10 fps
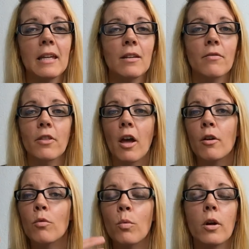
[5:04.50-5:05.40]
negative
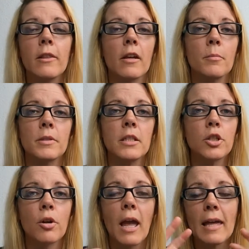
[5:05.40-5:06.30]
thought or worry that comes
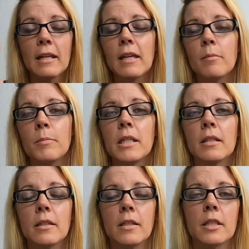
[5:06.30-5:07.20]
into your head, it
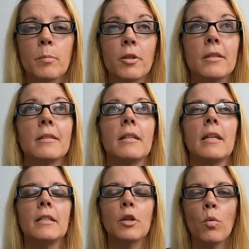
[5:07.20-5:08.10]
immediately disperses.
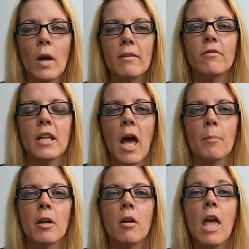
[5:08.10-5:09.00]
It's quite
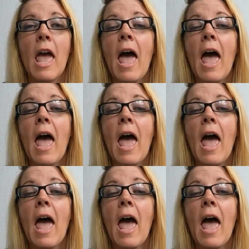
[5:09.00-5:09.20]
phenomenal.